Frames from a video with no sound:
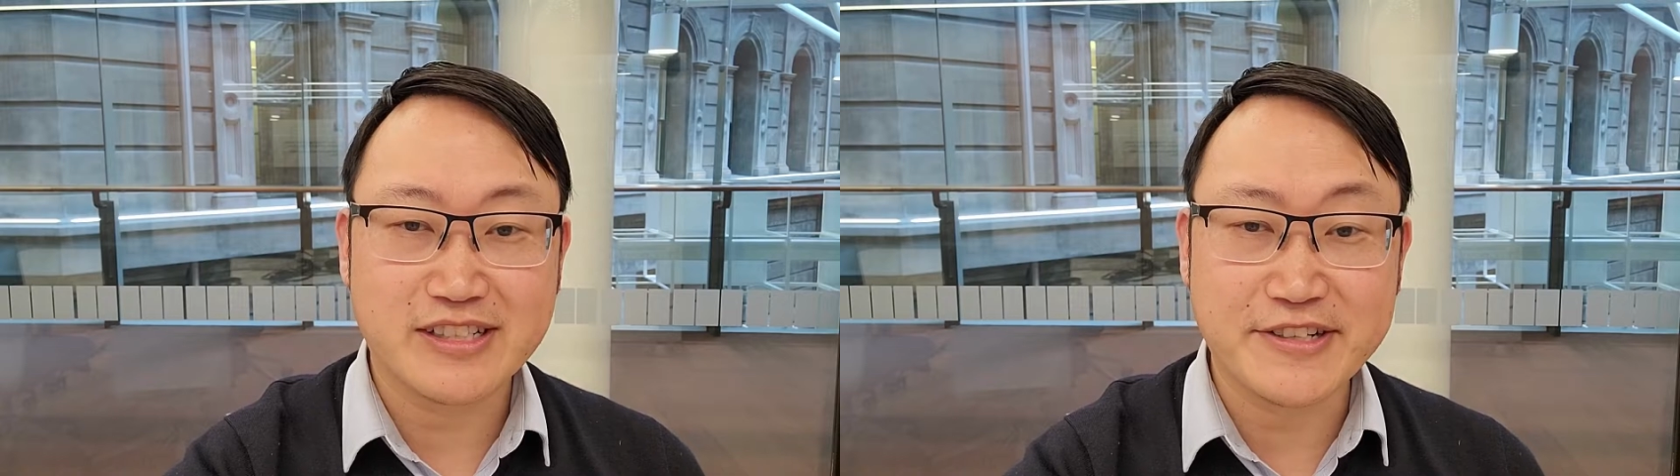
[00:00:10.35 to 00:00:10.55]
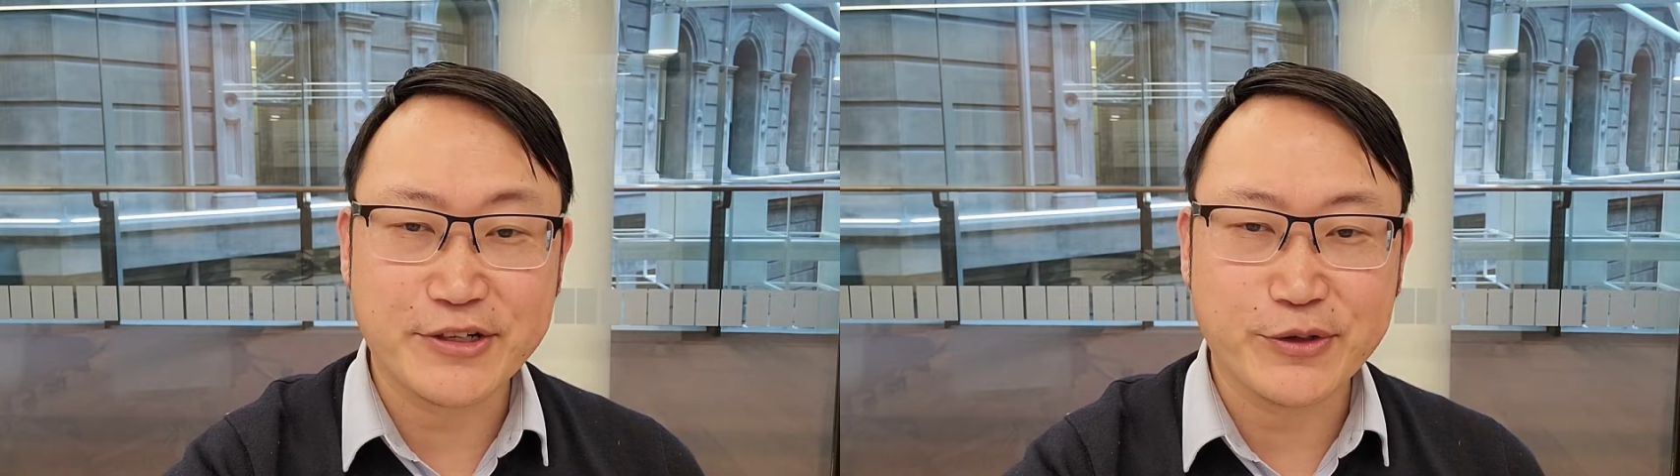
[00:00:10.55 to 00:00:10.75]

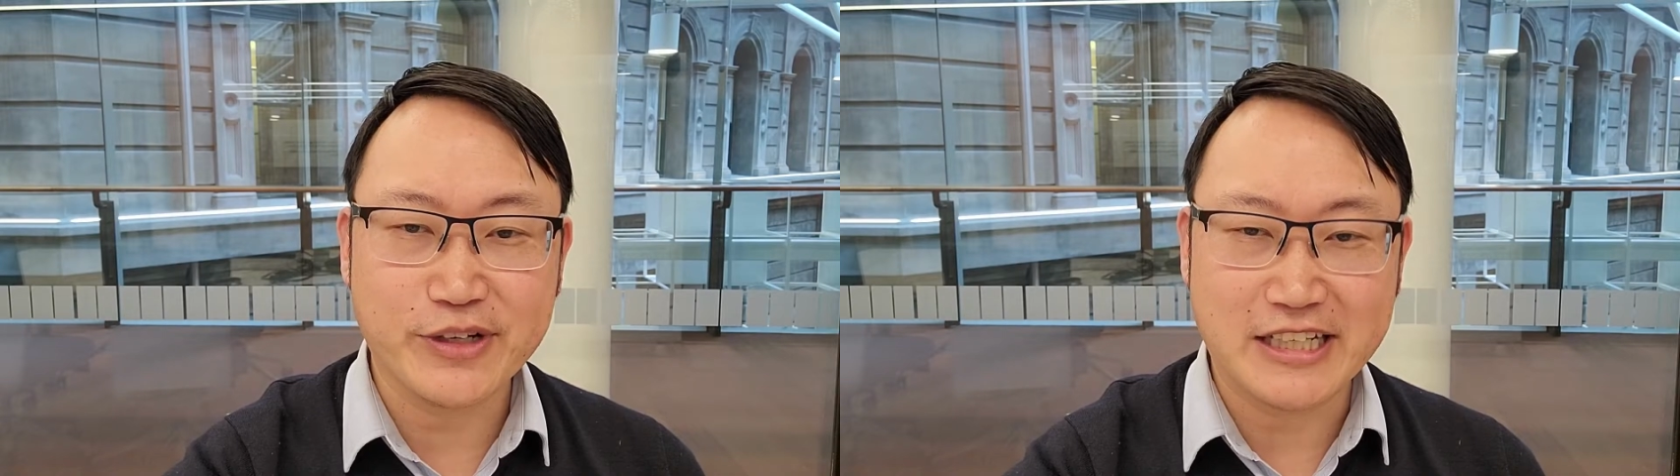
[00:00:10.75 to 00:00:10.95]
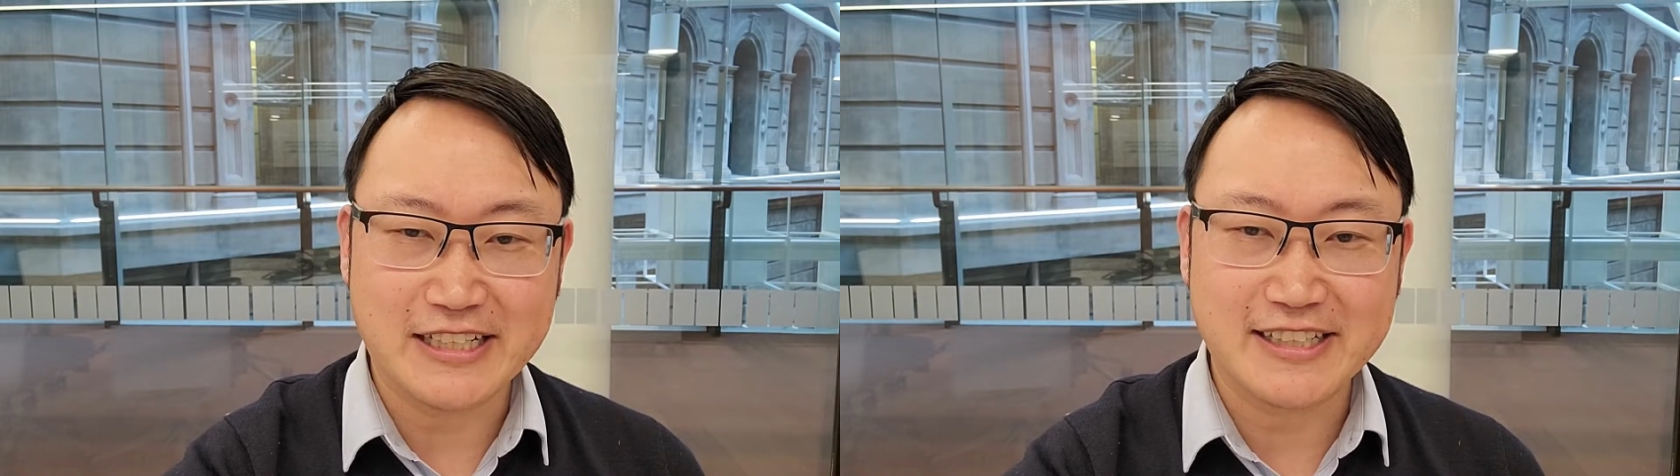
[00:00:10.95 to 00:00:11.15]
to
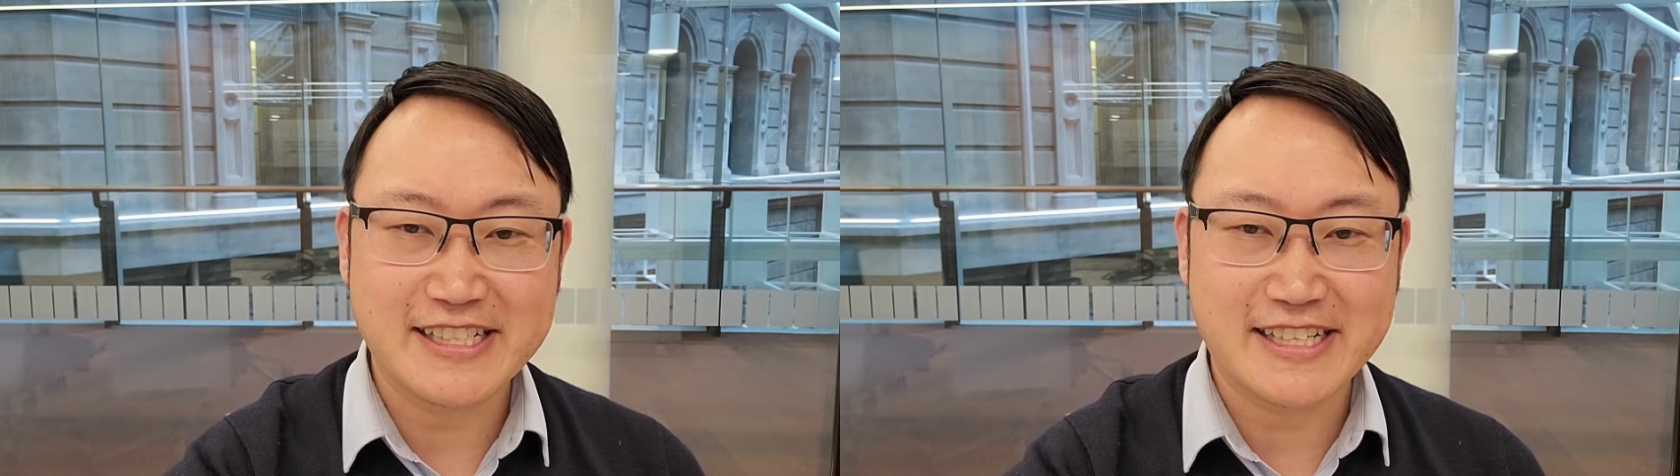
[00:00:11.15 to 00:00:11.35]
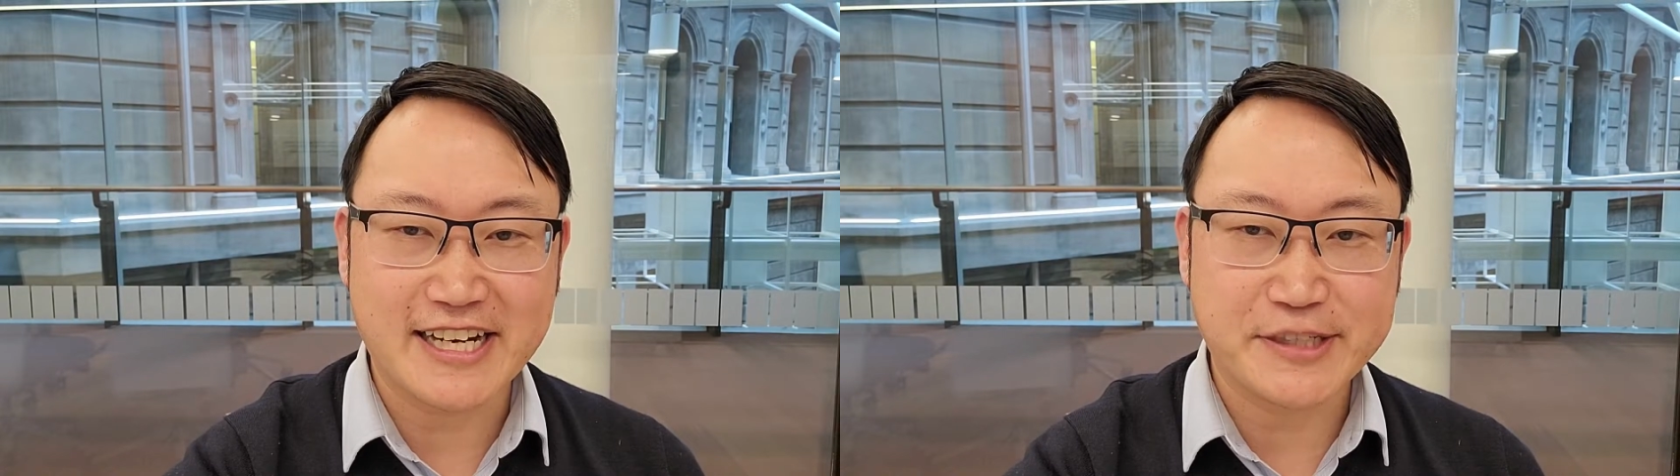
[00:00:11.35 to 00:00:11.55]
new and
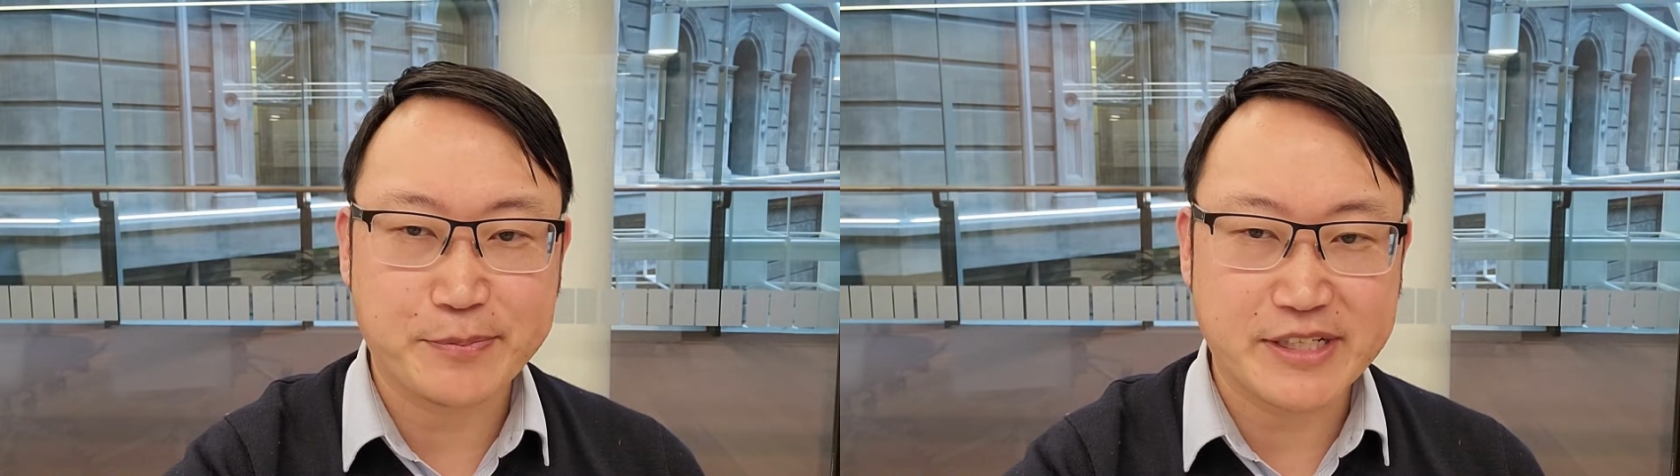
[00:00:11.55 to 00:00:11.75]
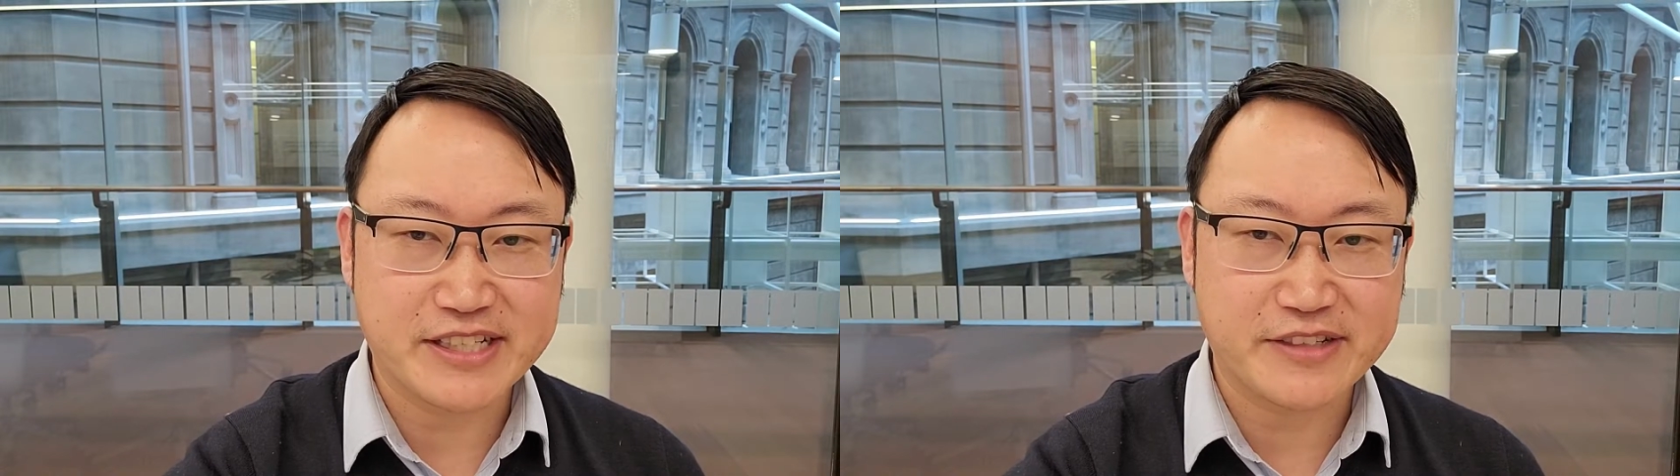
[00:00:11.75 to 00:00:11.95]
early
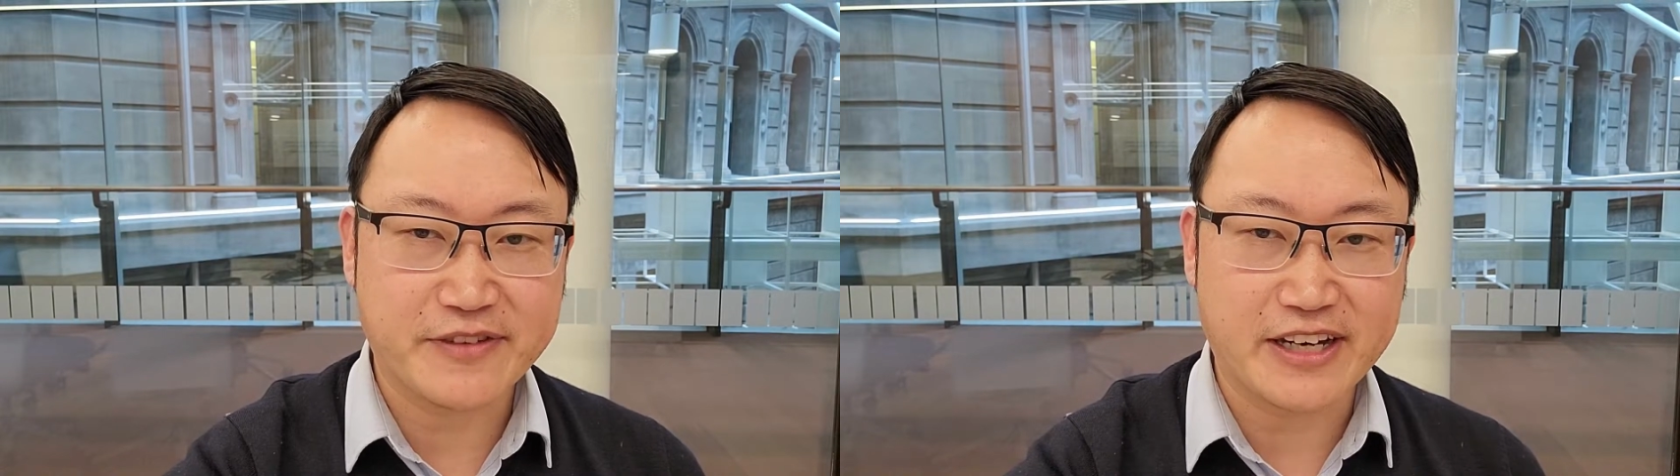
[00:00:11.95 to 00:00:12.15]
stage business